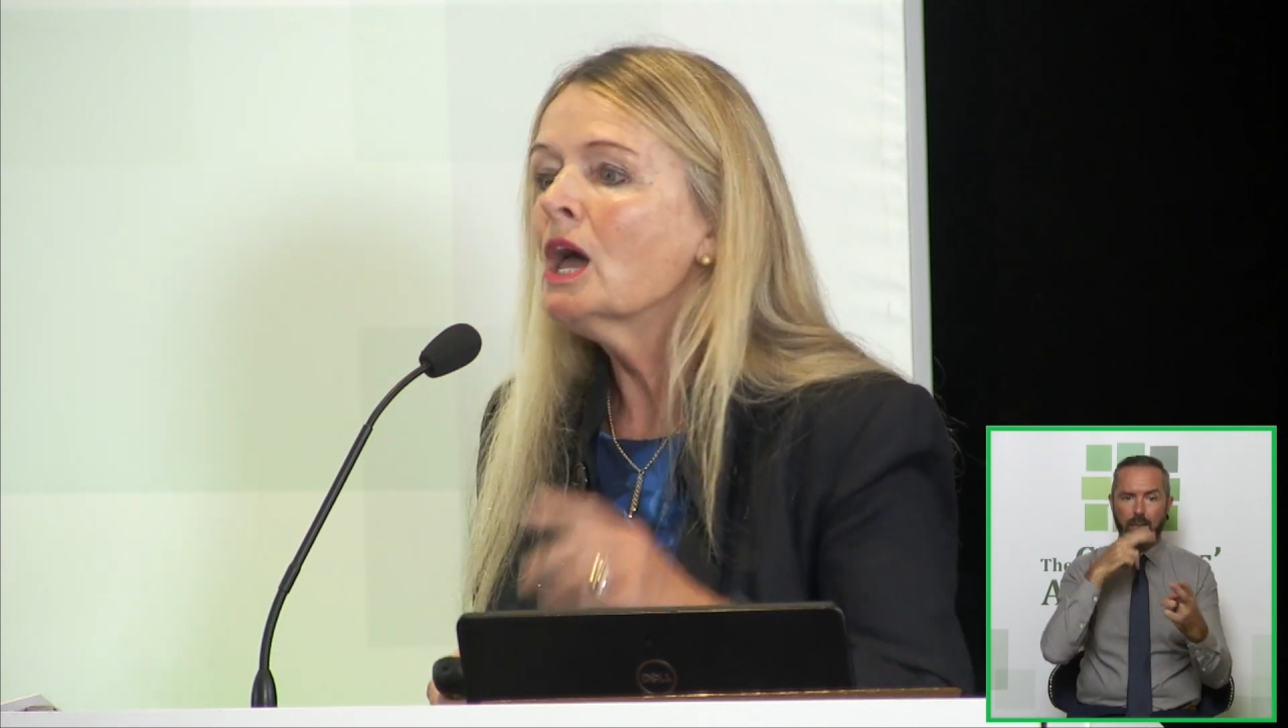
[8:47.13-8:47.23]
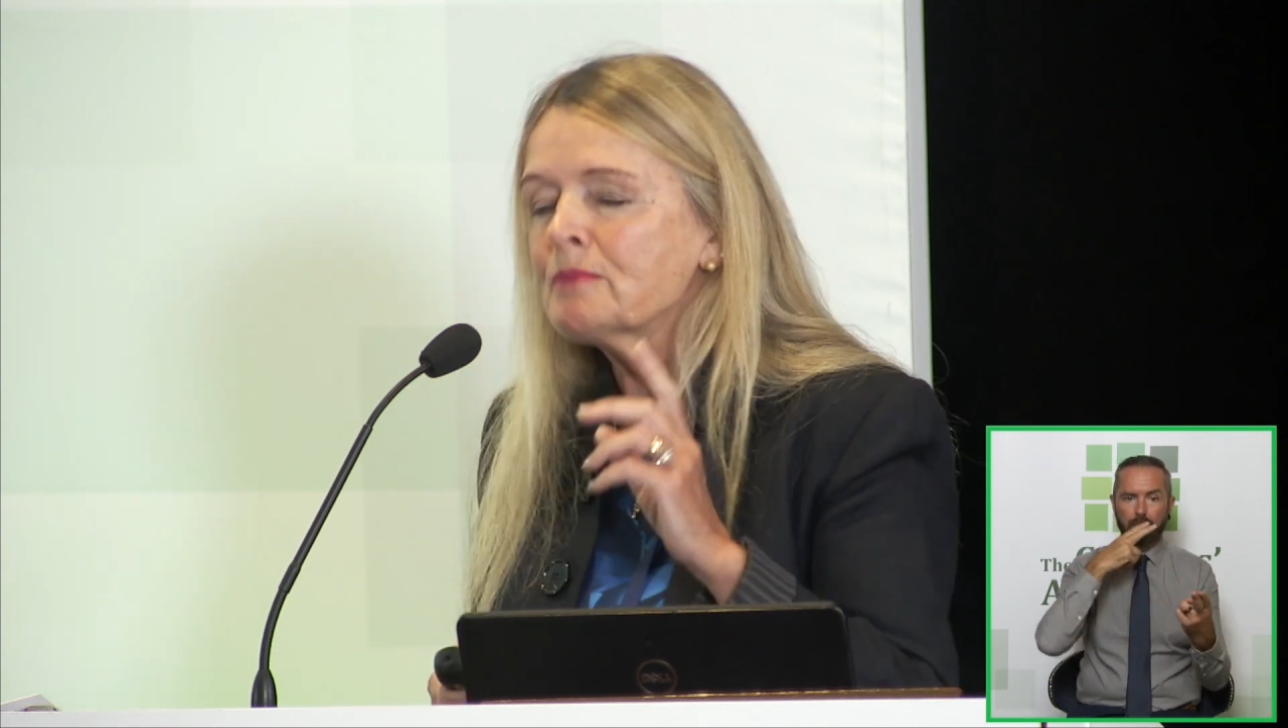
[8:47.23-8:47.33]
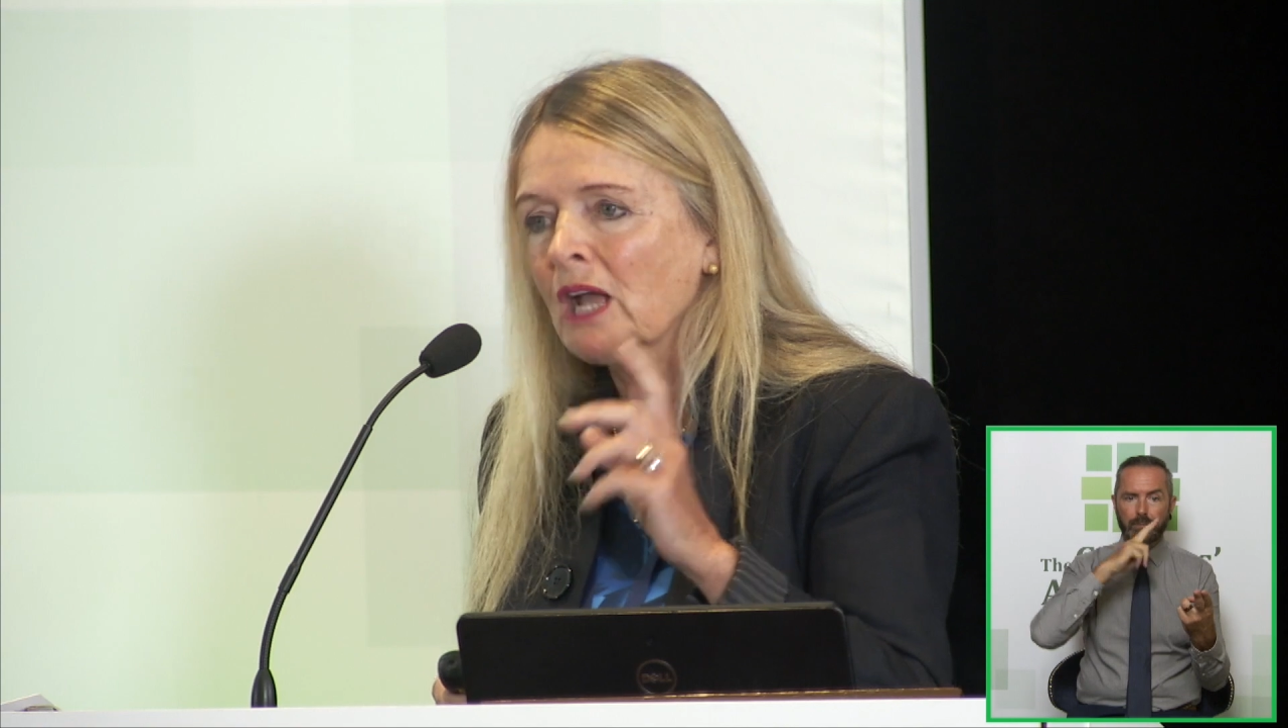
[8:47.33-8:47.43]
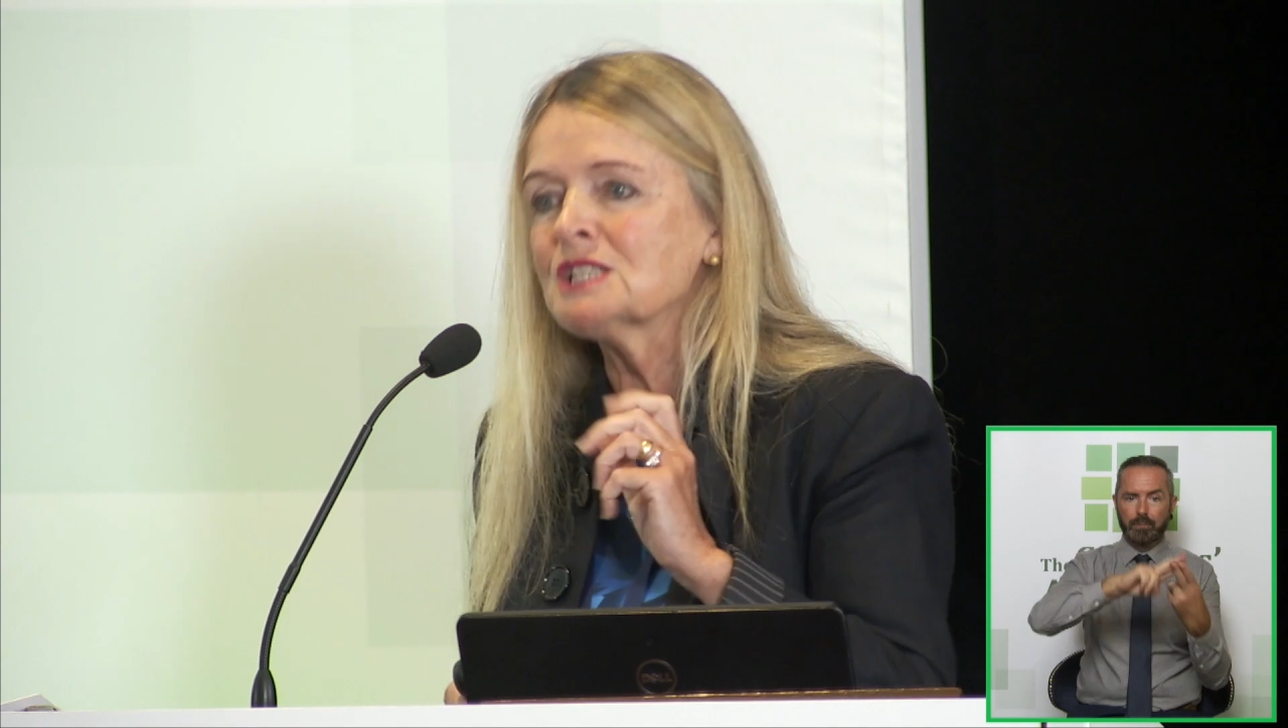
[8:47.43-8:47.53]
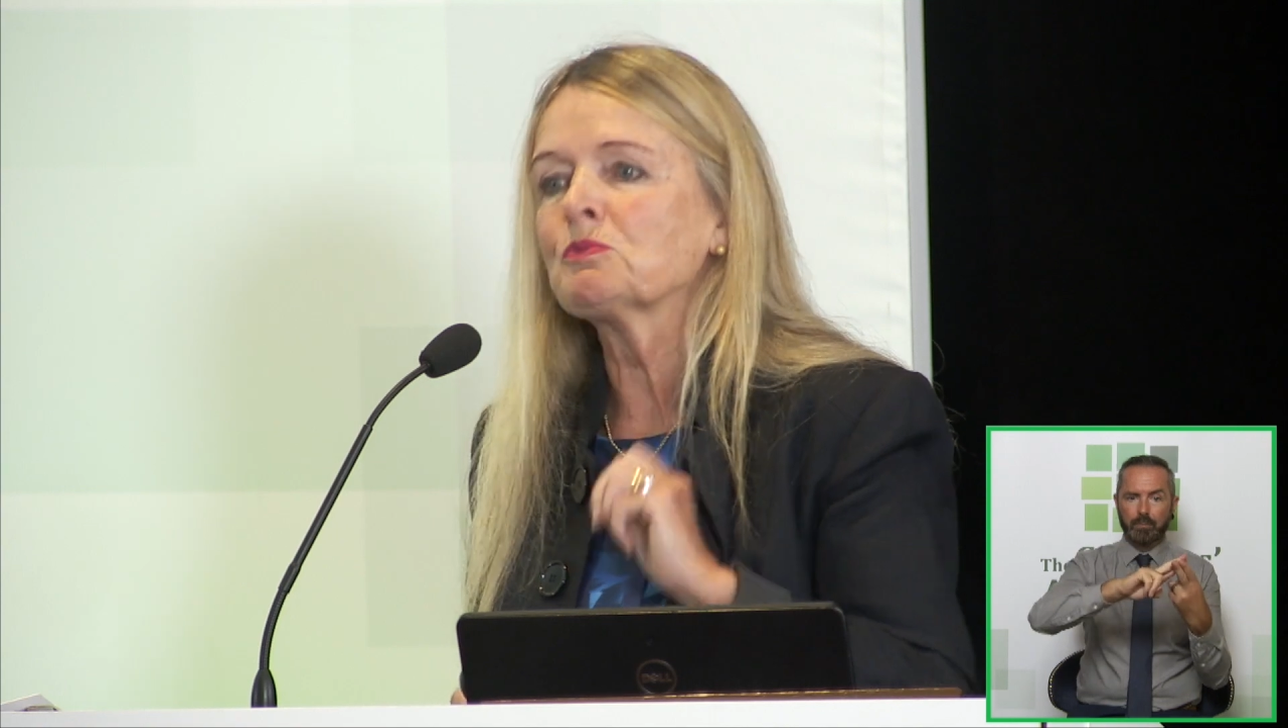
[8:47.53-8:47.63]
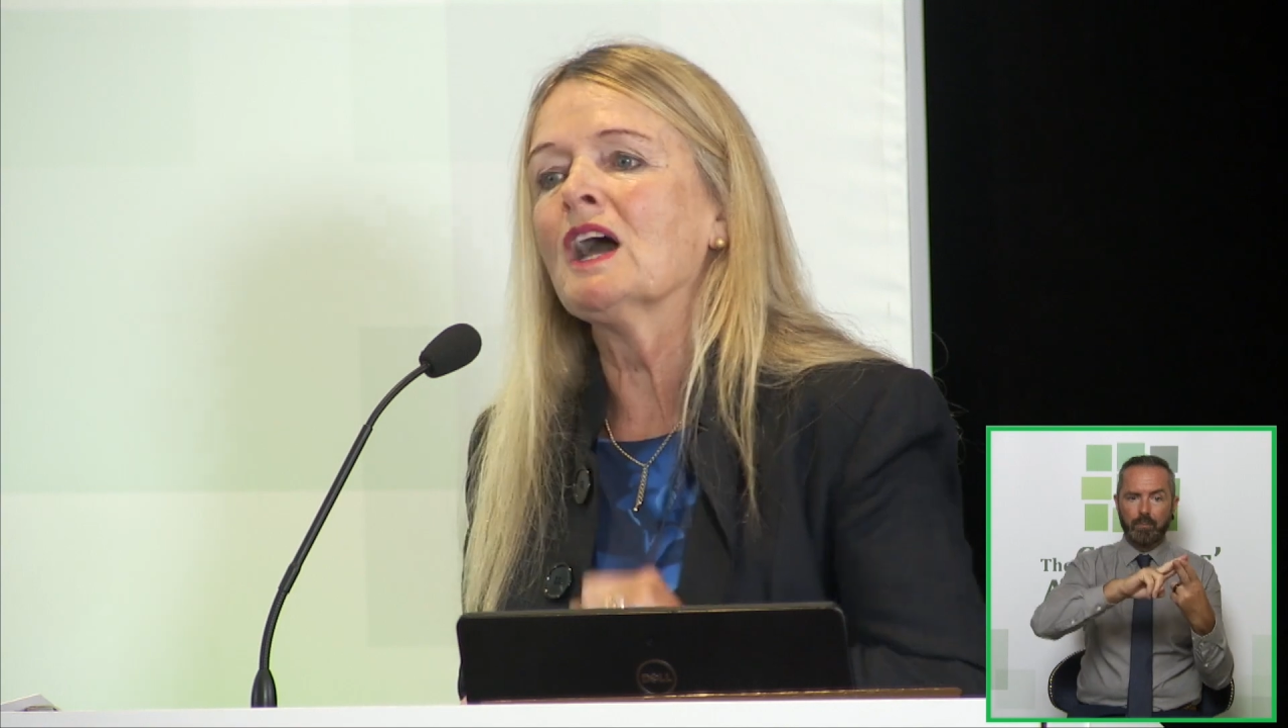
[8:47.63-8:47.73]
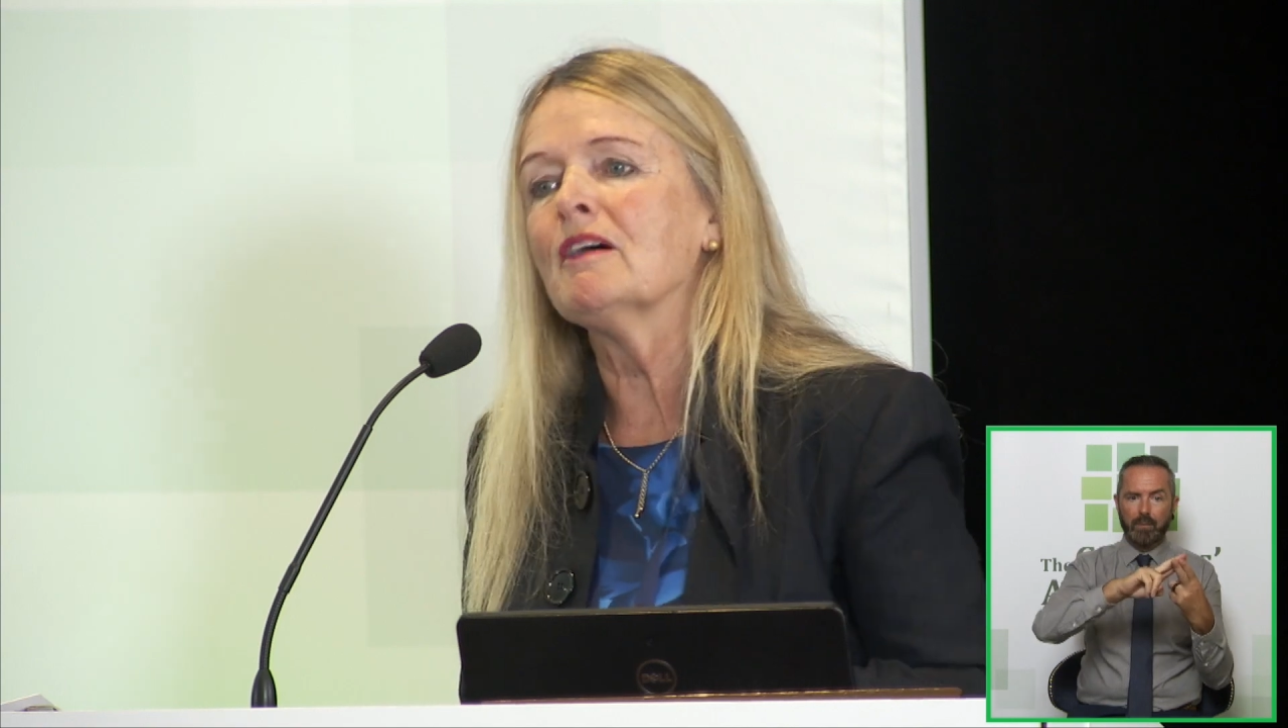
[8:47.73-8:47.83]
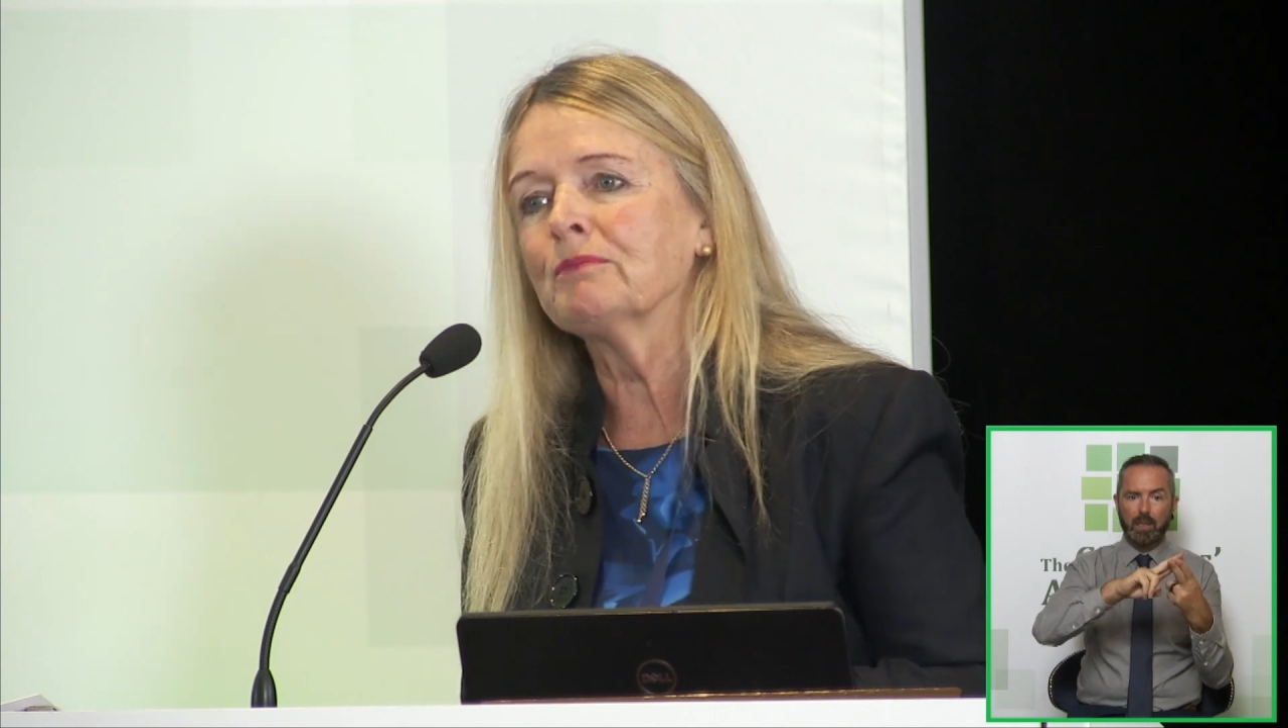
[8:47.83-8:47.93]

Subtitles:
because we have